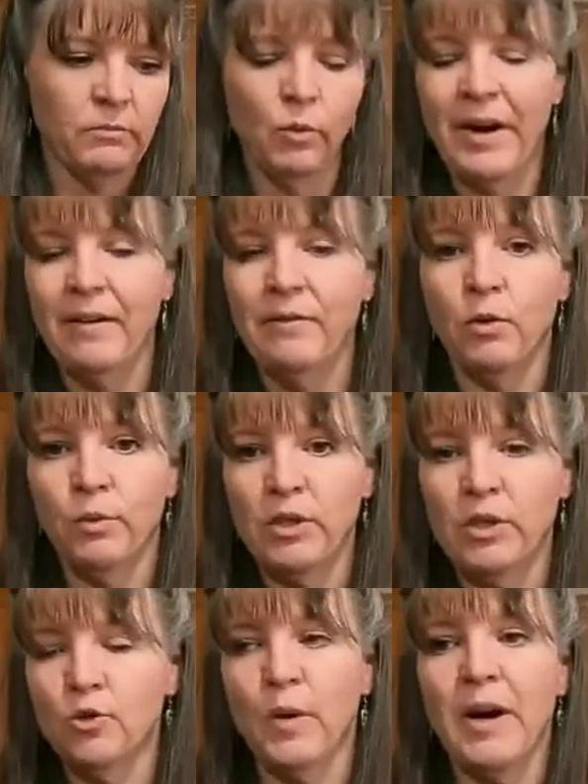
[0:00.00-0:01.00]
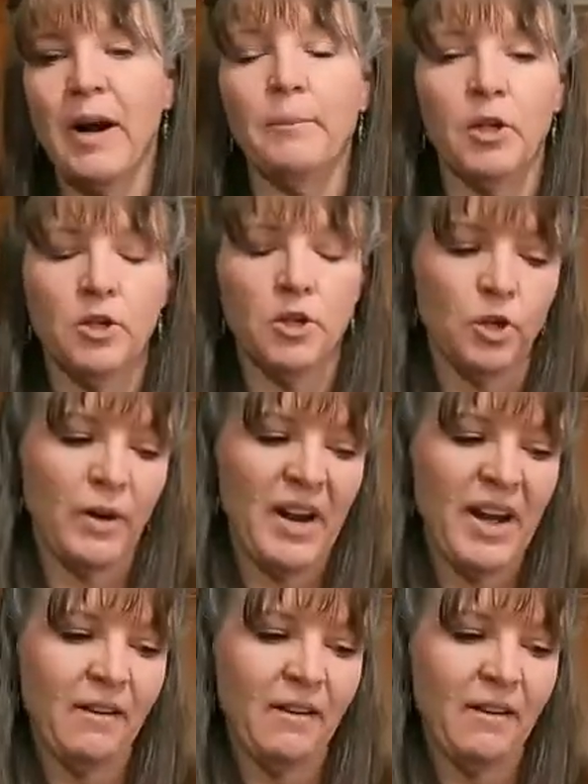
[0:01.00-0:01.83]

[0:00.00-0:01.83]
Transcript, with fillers: whatever, which is what I'm going to do and